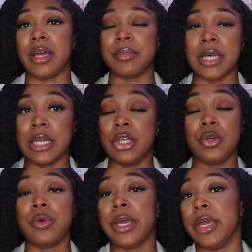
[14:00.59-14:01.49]
I'm telling
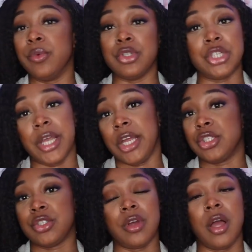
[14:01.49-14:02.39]
you, it will
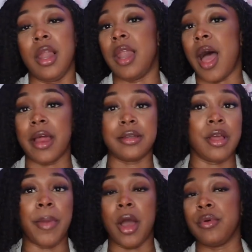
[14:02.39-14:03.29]
change a lot
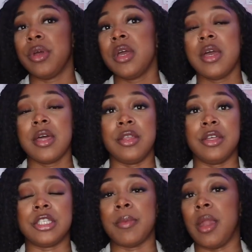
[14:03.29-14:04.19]
about the
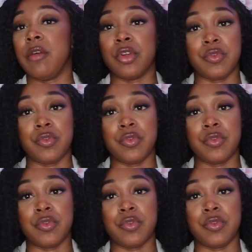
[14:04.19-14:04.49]
smell of your